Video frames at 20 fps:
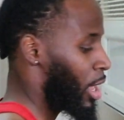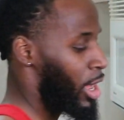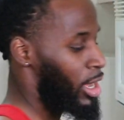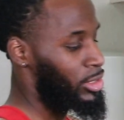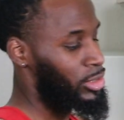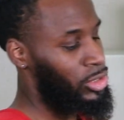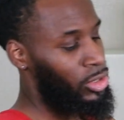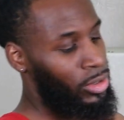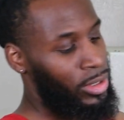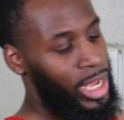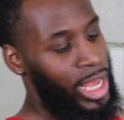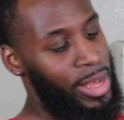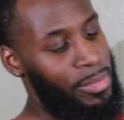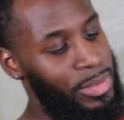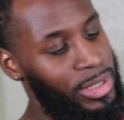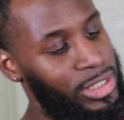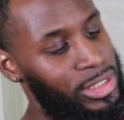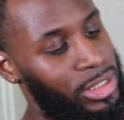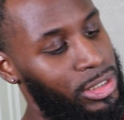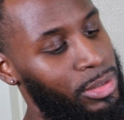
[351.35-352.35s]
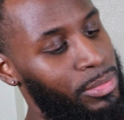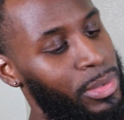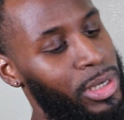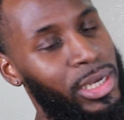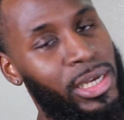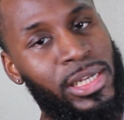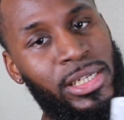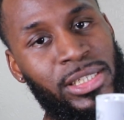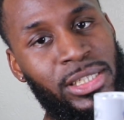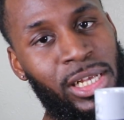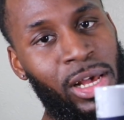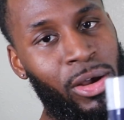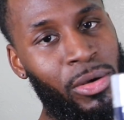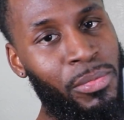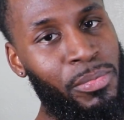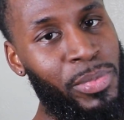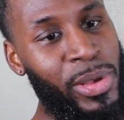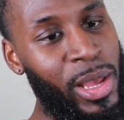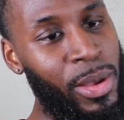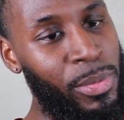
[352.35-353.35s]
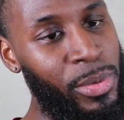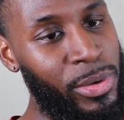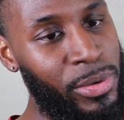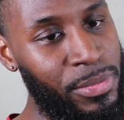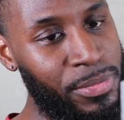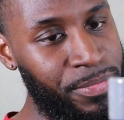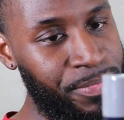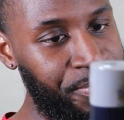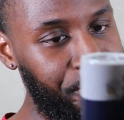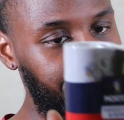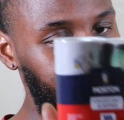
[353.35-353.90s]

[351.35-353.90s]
also got me some salt and pepper.